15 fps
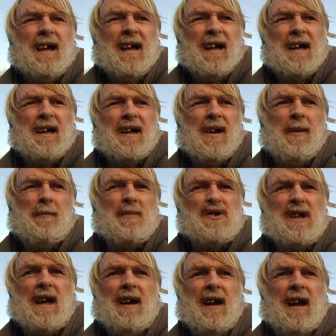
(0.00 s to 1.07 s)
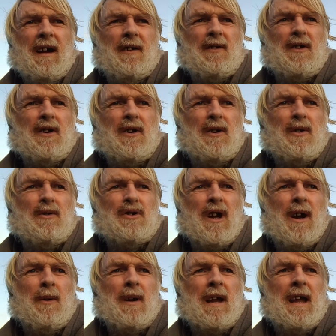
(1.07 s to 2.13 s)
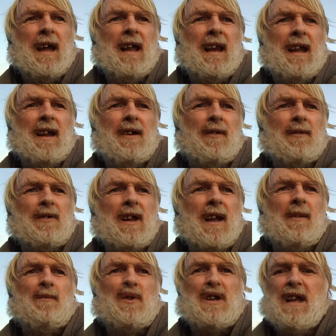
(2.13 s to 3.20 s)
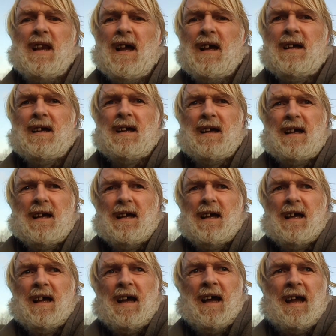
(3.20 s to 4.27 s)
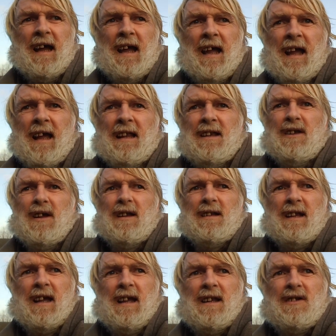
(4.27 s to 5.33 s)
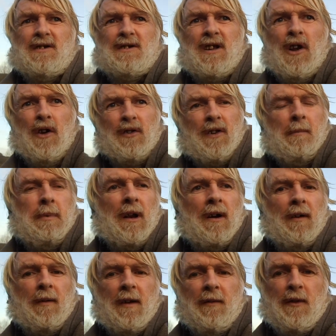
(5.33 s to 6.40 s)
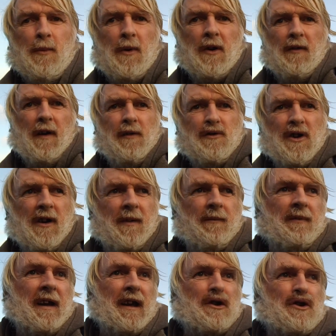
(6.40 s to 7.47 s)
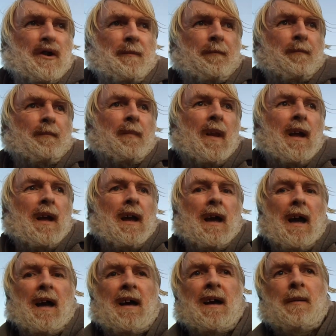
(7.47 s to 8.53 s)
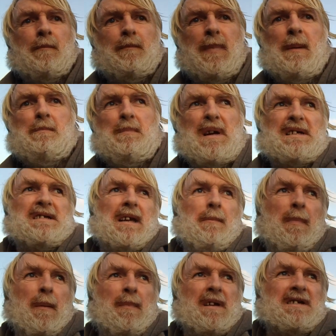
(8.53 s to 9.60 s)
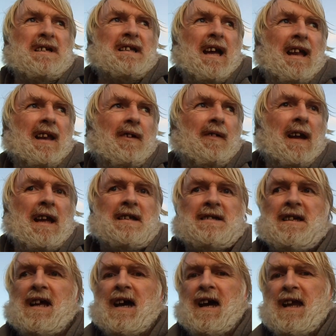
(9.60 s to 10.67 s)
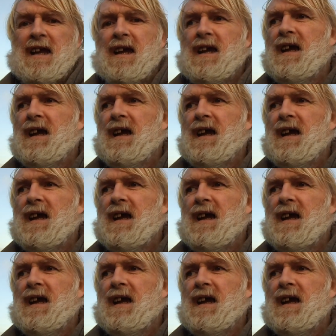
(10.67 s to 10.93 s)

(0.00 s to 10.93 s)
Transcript: Shout out to Joe and Kelly on Digging for Dinner, and Dean's Lost the Plot if you want to grow giant veg. Been busy, a bit busy down here again today.